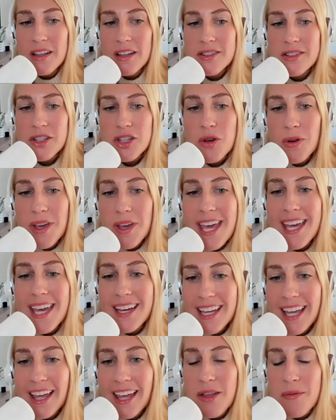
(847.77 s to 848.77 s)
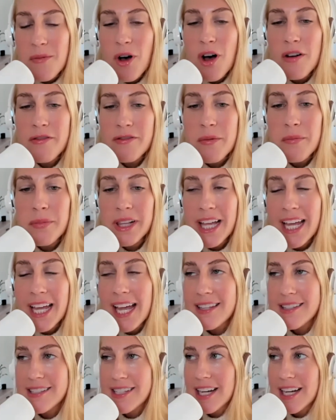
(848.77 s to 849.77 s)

So you can't get them all from plants.